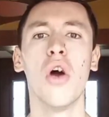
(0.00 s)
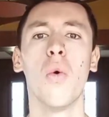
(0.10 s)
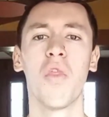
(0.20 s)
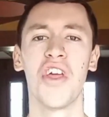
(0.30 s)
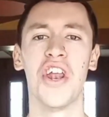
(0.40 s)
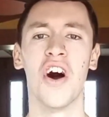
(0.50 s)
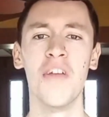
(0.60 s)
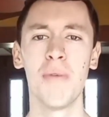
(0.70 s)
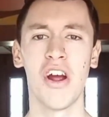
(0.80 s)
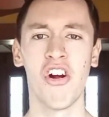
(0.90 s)
With an
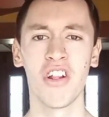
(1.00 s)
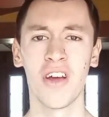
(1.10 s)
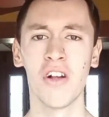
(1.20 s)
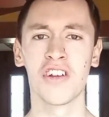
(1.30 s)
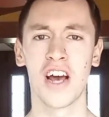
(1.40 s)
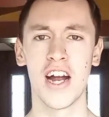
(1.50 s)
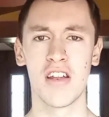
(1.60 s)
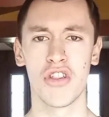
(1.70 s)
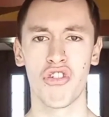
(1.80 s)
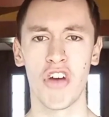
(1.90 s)
unparalleled
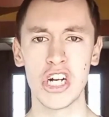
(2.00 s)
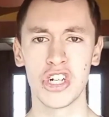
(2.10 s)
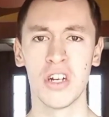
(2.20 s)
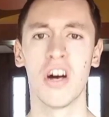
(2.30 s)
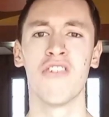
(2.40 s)
concentration